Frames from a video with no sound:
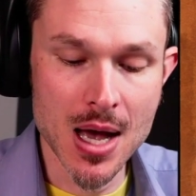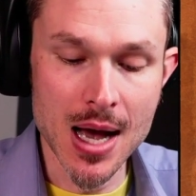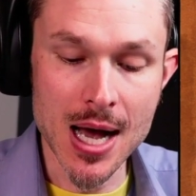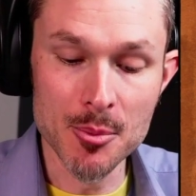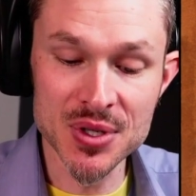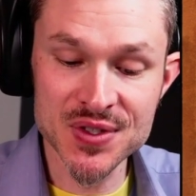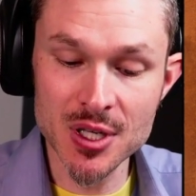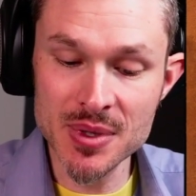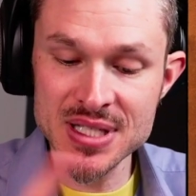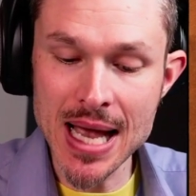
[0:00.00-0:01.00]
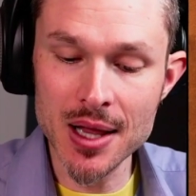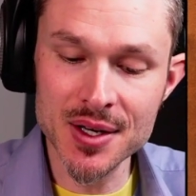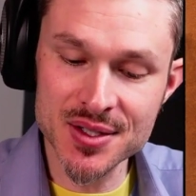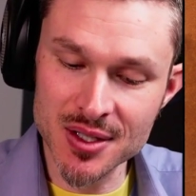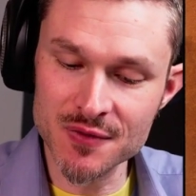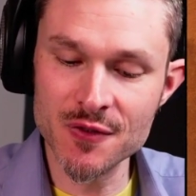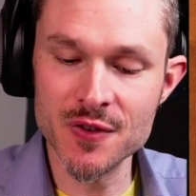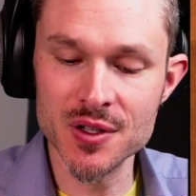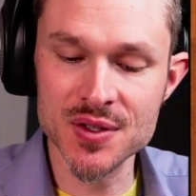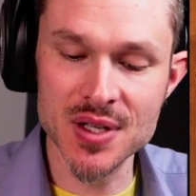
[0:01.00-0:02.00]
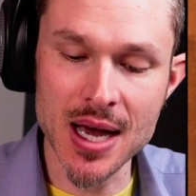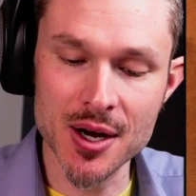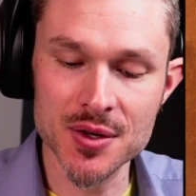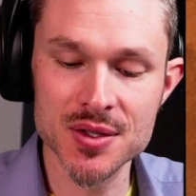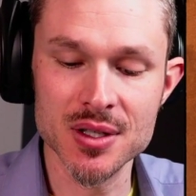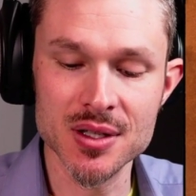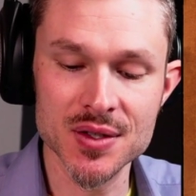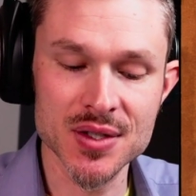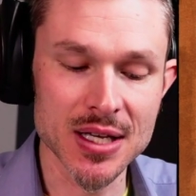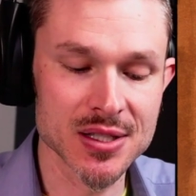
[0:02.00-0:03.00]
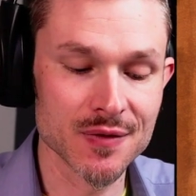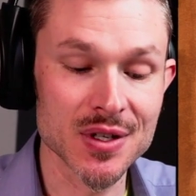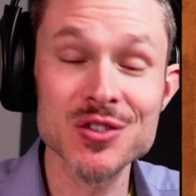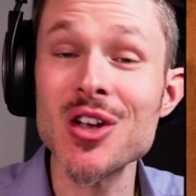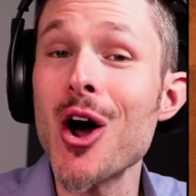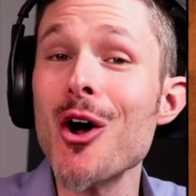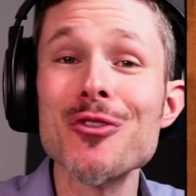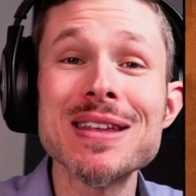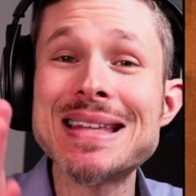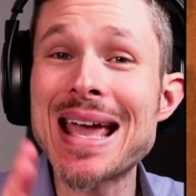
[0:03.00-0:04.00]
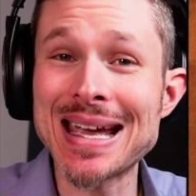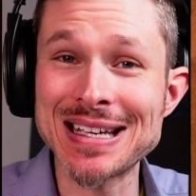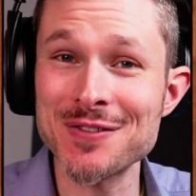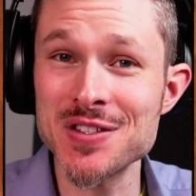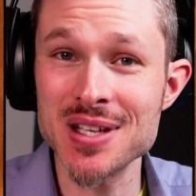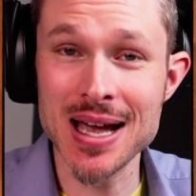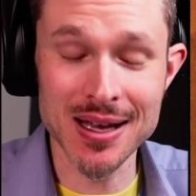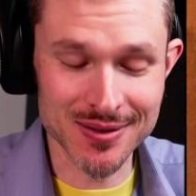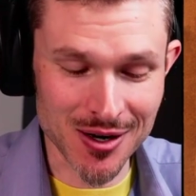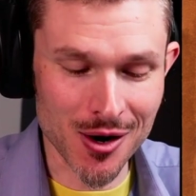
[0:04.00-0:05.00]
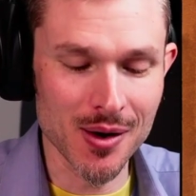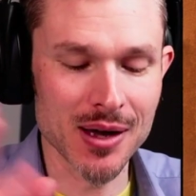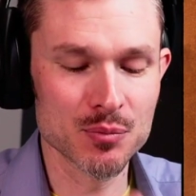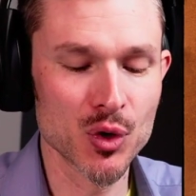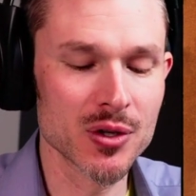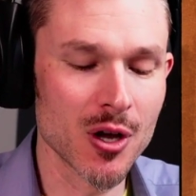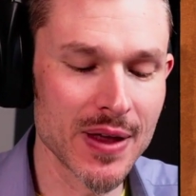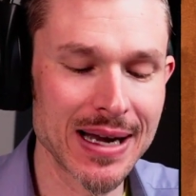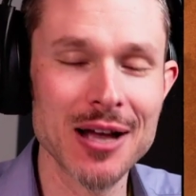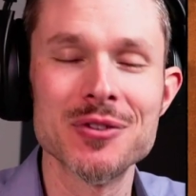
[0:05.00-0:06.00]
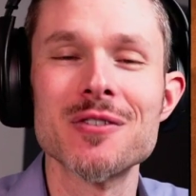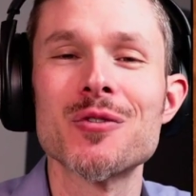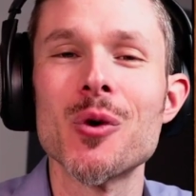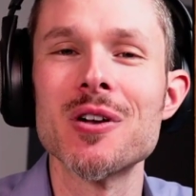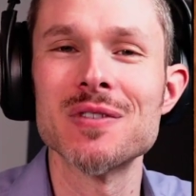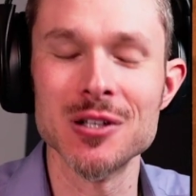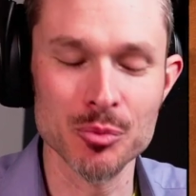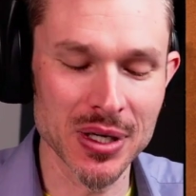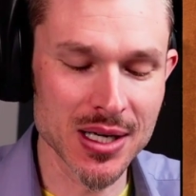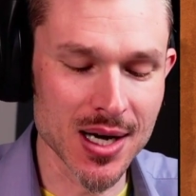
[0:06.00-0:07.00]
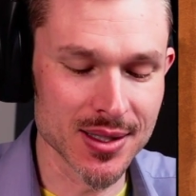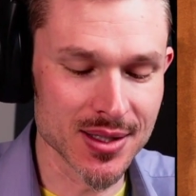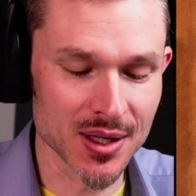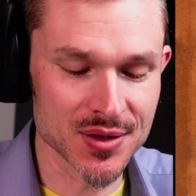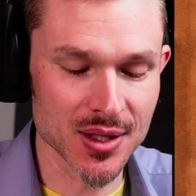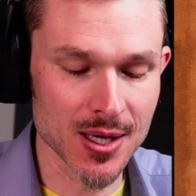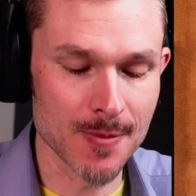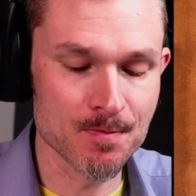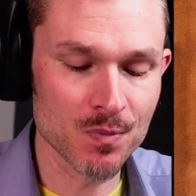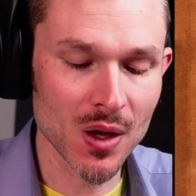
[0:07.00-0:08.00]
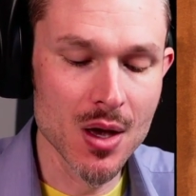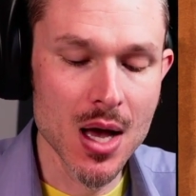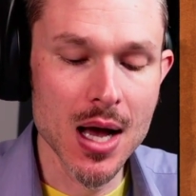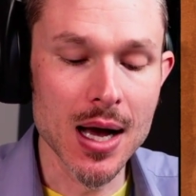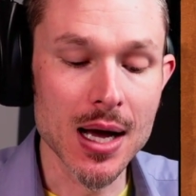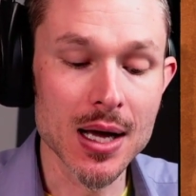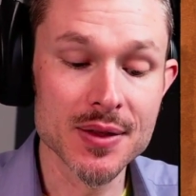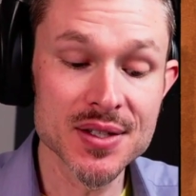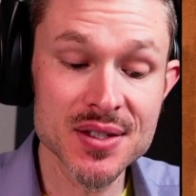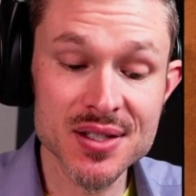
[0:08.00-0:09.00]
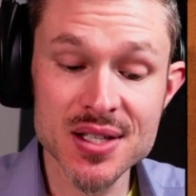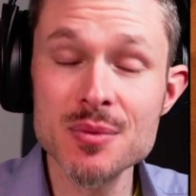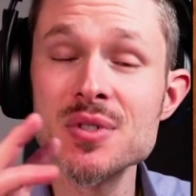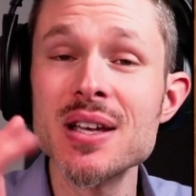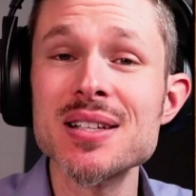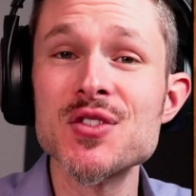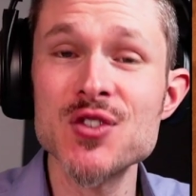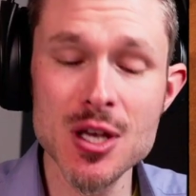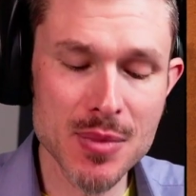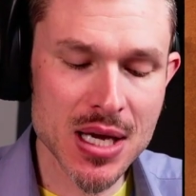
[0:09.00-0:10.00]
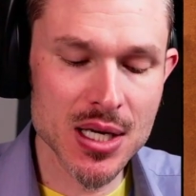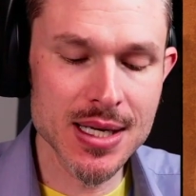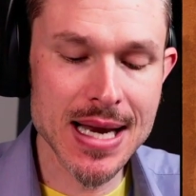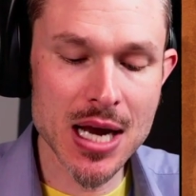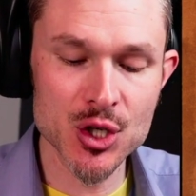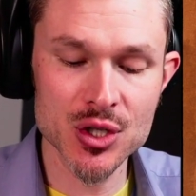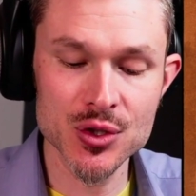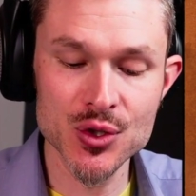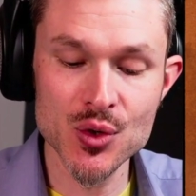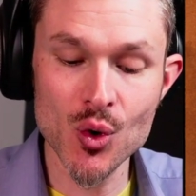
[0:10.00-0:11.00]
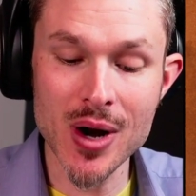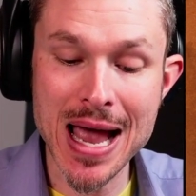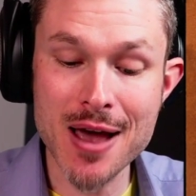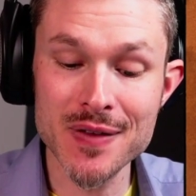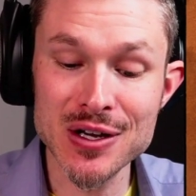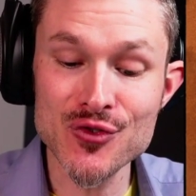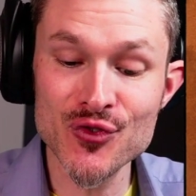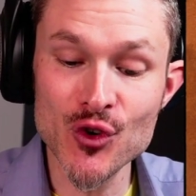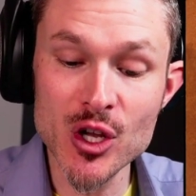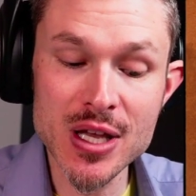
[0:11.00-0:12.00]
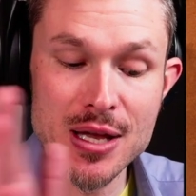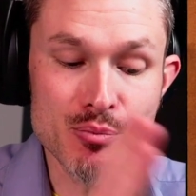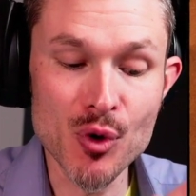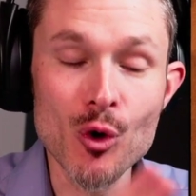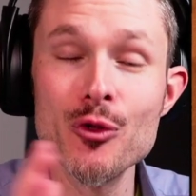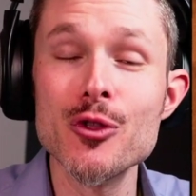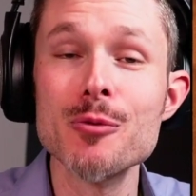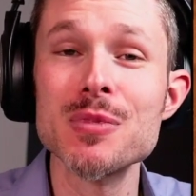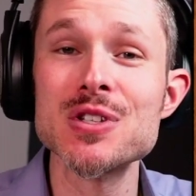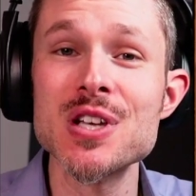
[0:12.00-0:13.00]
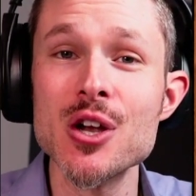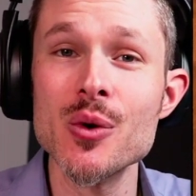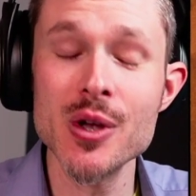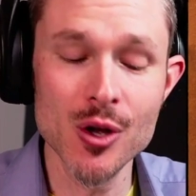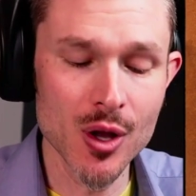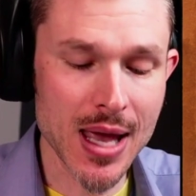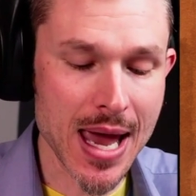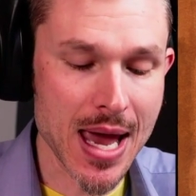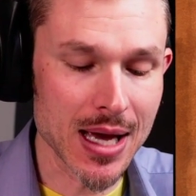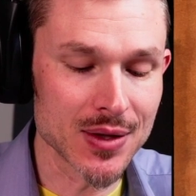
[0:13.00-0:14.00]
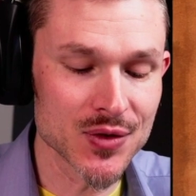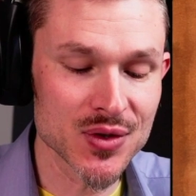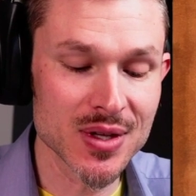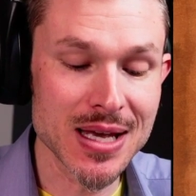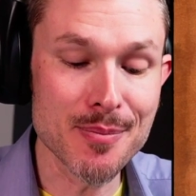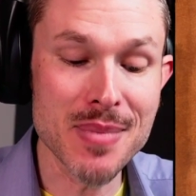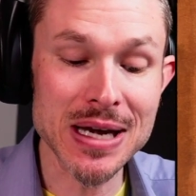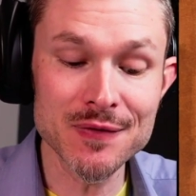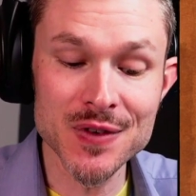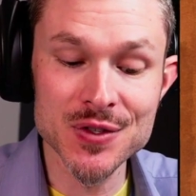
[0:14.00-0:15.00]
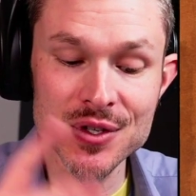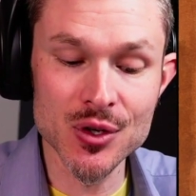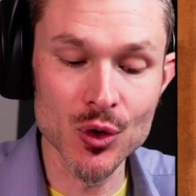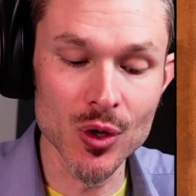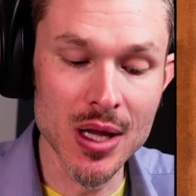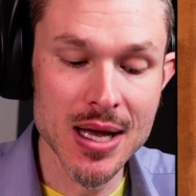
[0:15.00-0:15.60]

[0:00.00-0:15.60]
But sentimentalities and unfulfilled desires and indecisiveness on the negative side. All right, putting all that out there for you for a little bit of context again. This just seems like a seeming connection to your having a foot in both the material and the metaphysical